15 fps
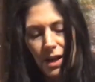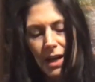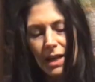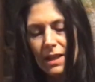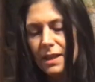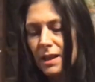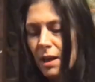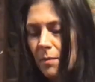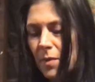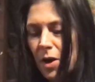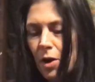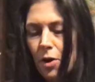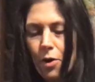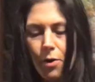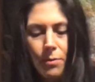lines
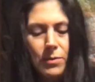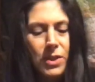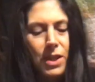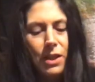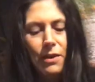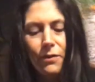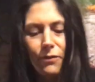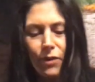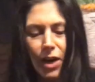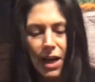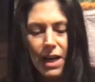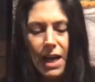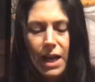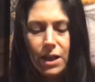coming home to the frayed